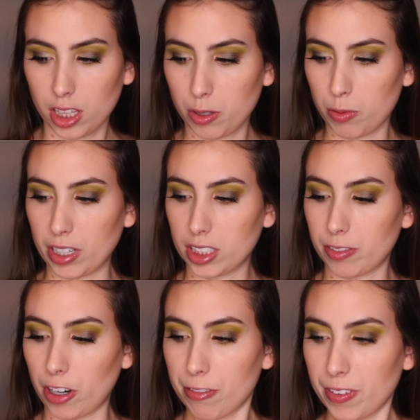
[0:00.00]
the rest
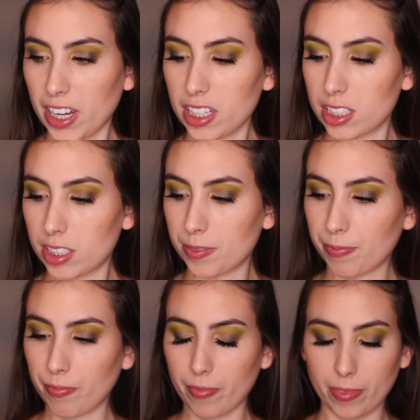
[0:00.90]
of our face.
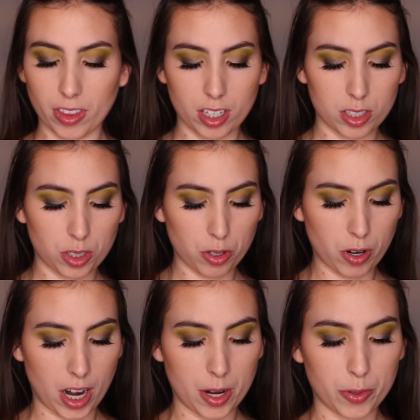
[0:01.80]

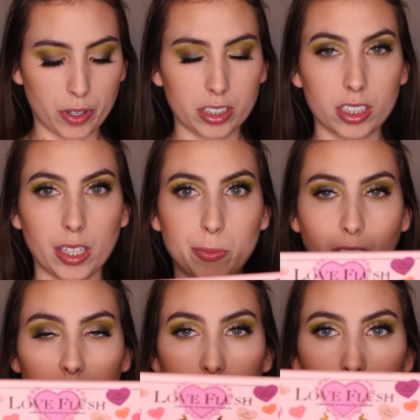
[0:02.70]
So I'm going to take
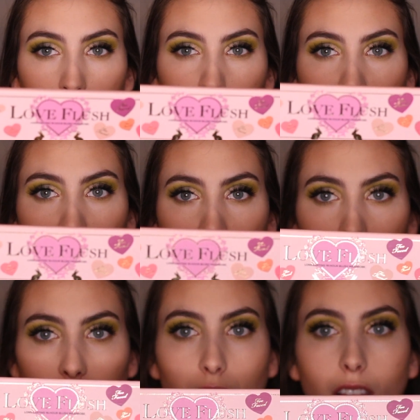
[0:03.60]
my Too
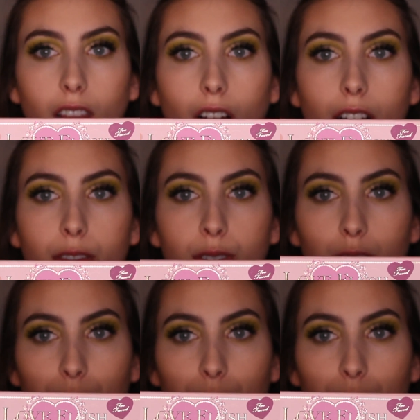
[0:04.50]
Faced Love